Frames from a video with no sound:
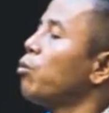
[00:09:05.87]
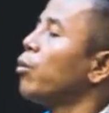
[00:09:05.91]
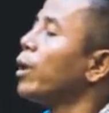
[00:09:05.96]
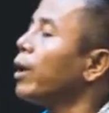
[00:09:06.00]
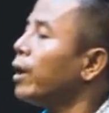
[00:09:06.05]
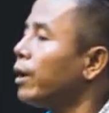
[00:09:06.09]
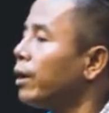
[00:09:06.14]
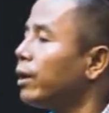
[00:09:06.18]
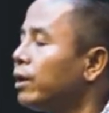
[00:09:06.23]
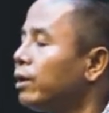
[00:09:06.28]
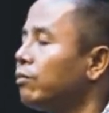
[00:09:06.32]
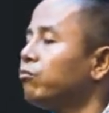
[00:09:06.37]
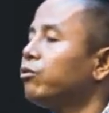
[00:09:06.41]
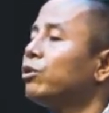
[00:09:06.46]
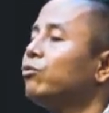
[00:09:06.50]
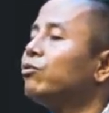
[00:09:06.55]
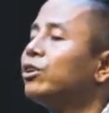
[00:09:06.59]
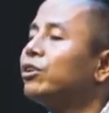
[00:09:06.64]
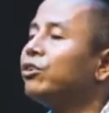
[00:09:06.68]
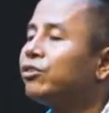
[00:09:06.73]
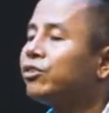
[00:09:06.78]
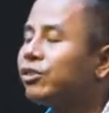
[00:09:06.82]
where did
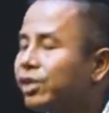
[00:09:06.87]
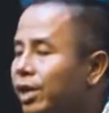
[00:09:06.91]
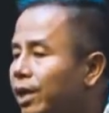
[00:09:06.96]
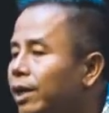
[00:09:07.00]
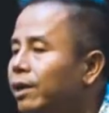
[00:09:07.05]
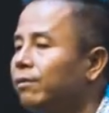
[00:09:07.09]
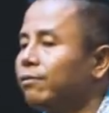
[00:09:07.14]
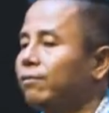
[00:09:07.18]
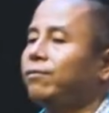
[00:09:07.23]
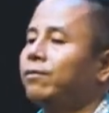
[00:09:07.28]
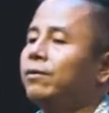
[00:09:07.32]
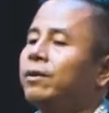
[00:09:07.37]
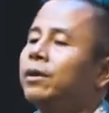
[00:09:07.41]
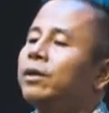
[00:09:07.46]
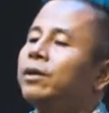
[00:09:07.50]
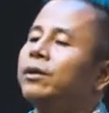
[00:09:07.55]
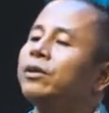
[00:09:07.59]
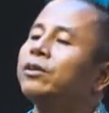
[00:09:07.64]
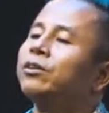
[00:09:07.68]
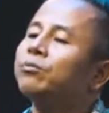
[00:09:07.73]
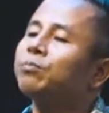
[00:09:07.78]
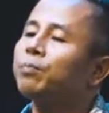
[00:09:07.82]
we receive
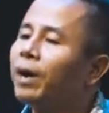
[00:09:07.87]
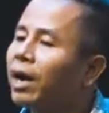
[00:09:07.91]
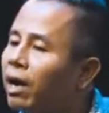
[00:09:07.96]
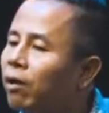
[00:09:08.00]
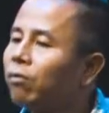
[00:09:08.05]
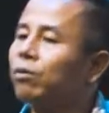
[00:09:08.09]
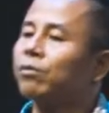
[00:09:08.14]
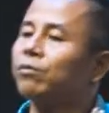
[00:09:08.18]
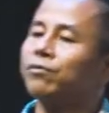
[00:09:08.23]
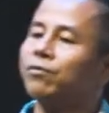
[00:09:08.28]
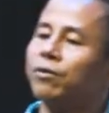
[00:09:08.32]
this power